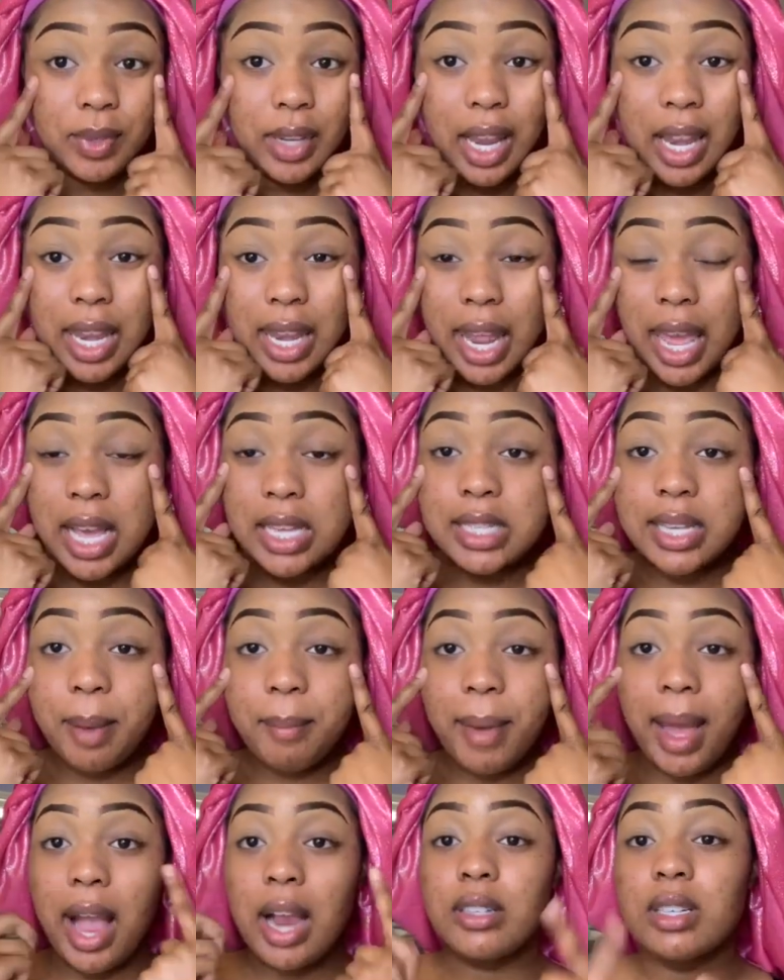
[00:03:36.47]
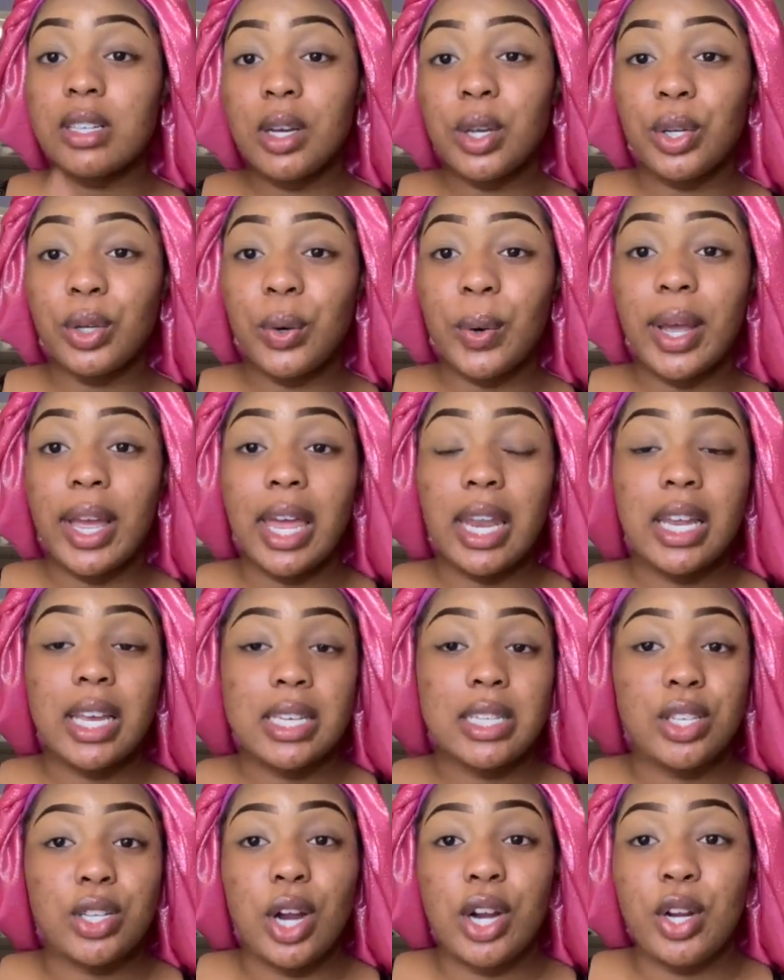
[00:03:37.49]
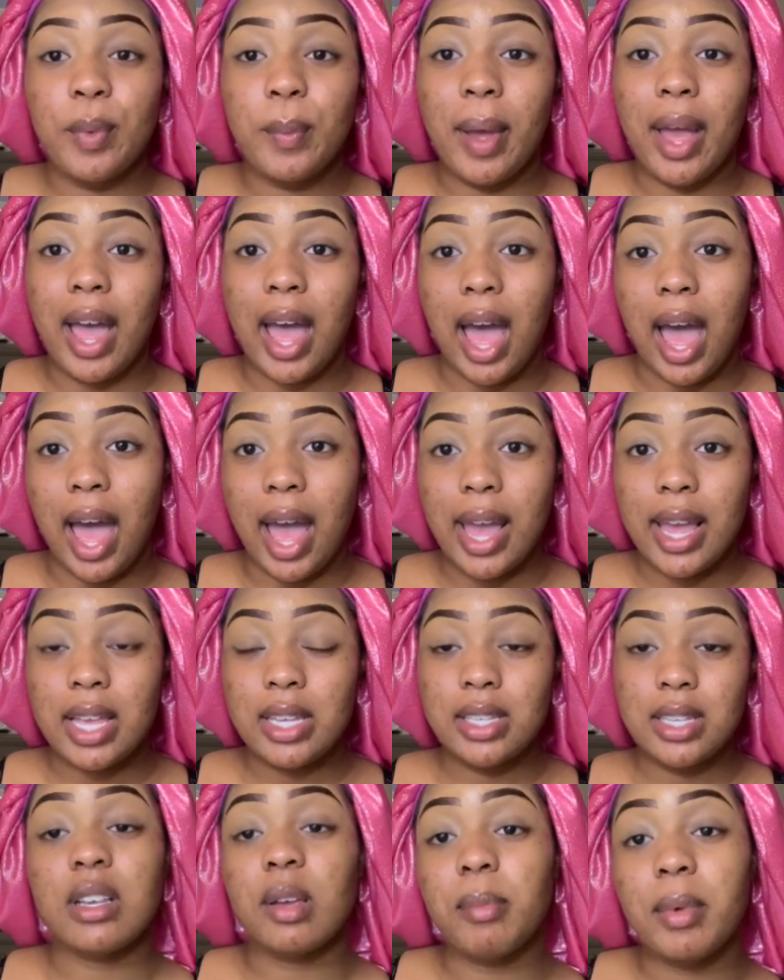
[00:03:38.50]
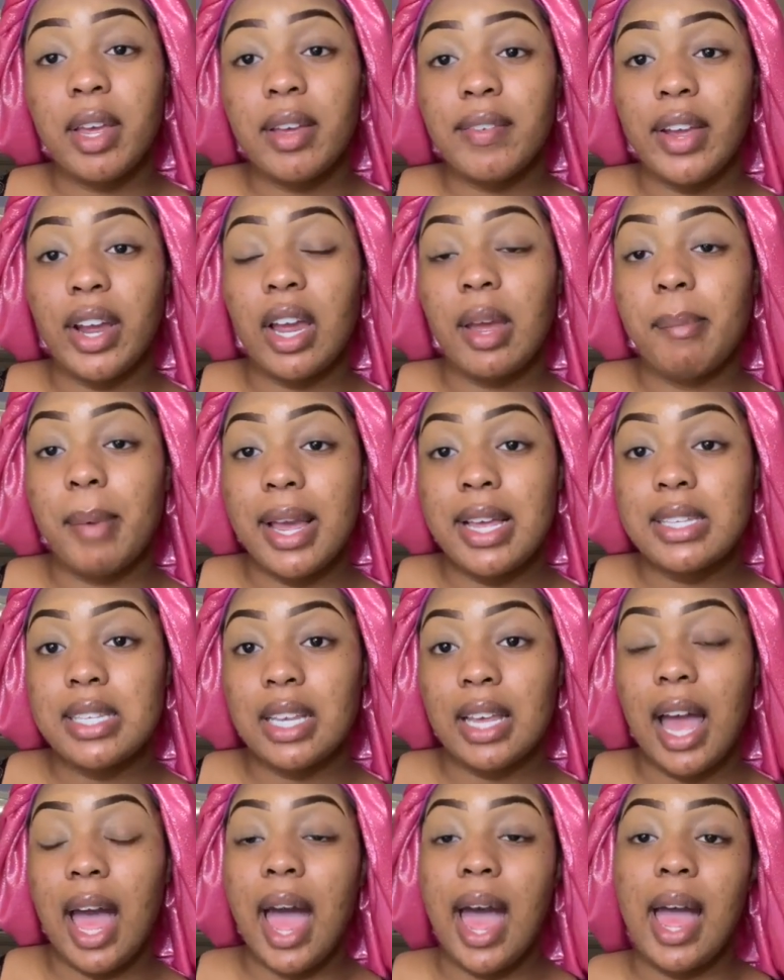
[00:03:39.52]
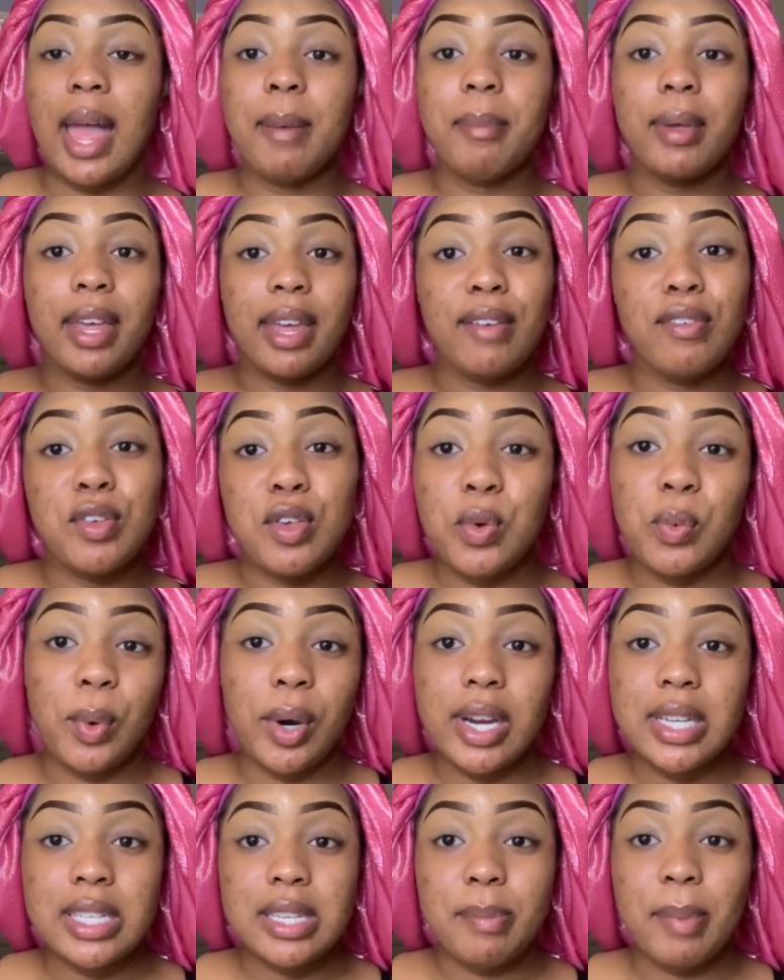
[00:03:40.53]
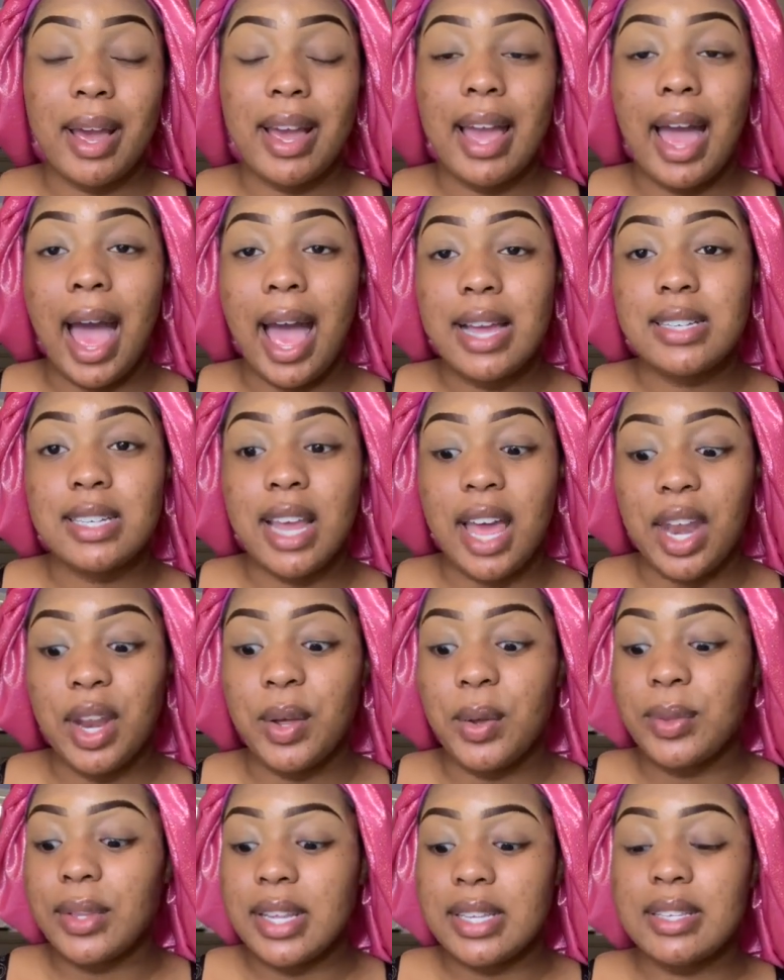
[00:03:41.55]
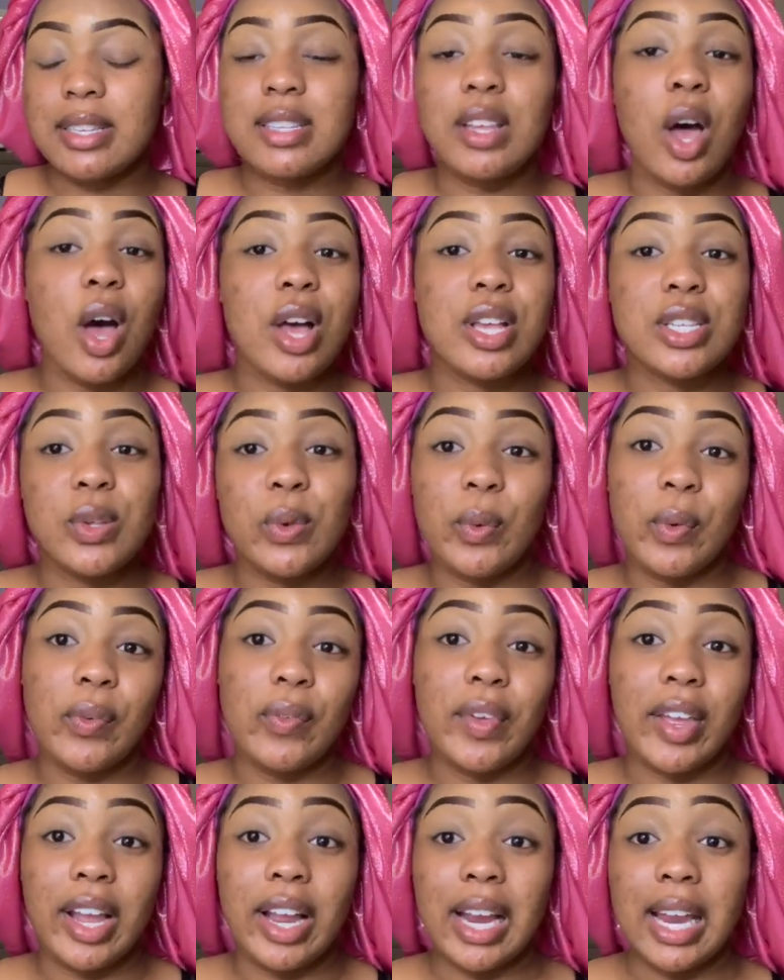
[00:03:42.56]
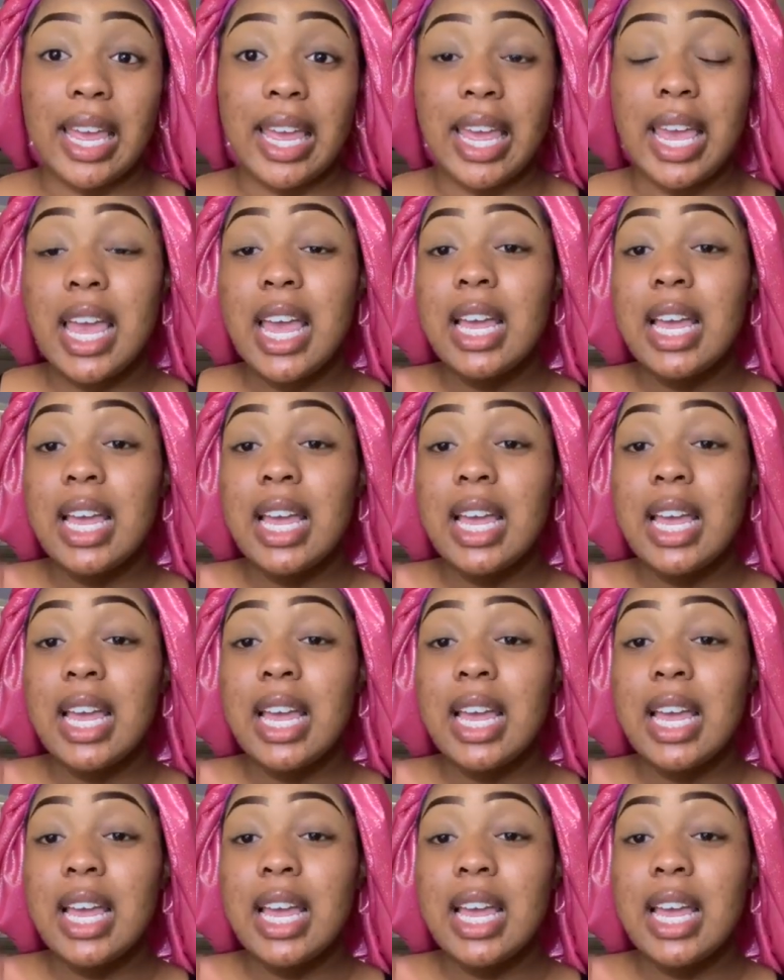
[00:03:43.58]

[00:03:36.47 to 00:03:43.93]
Next, I'm actually going to go ahead and get started on my eyes. It's going to be a very basic eye, but if you were to buy eyeshadow, this is also a very